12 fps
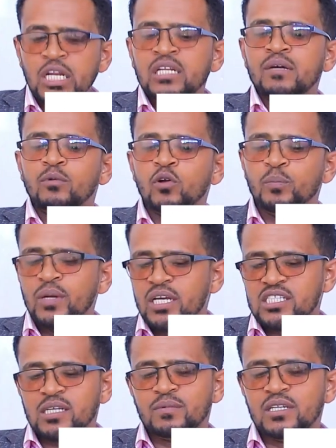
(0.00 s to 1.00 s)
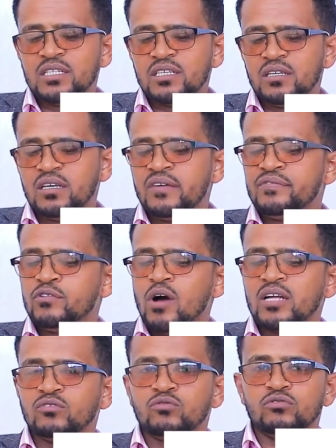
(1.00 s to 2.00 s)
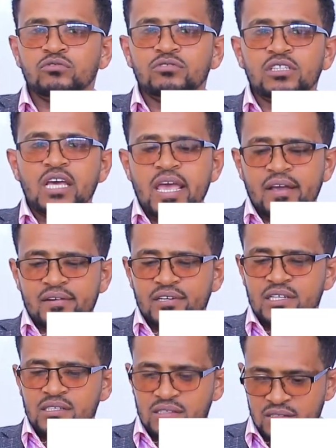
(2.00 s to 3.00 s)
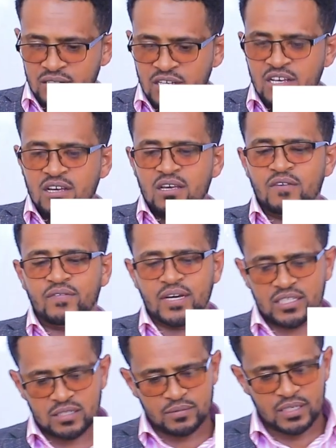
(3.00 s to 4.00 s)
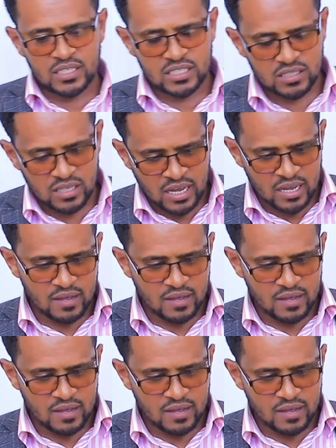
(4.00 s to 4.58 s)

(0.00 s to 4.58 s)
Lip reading: develop flexibility if you want to increase effectiveness,